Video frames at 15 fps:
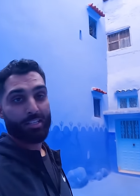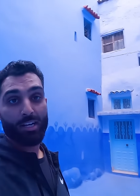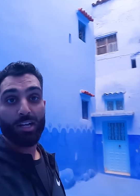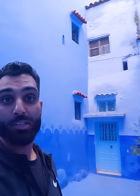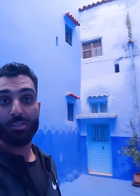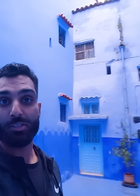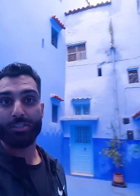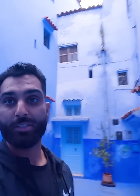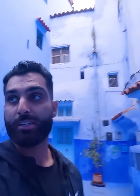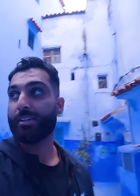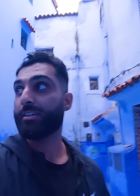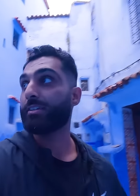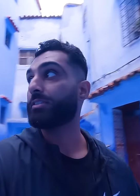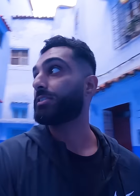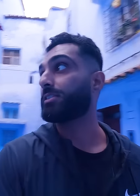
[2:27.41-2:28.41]
the colors
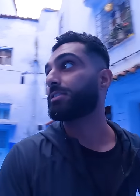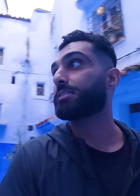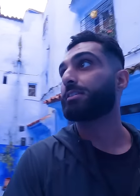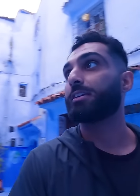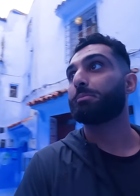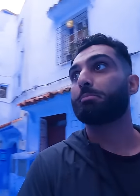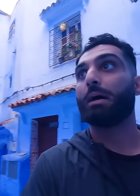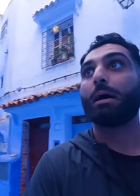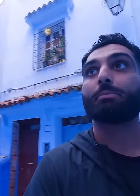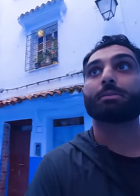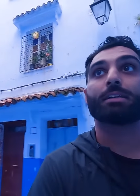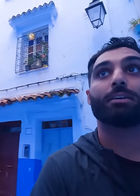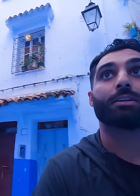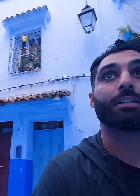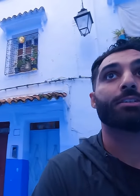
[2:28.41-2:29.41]
here is just it
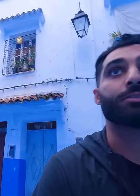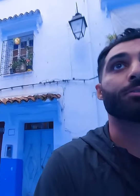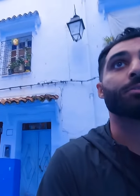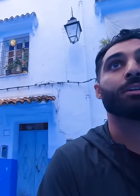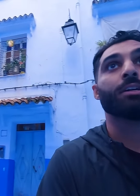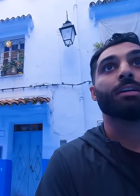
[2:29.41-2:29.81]
pops out at you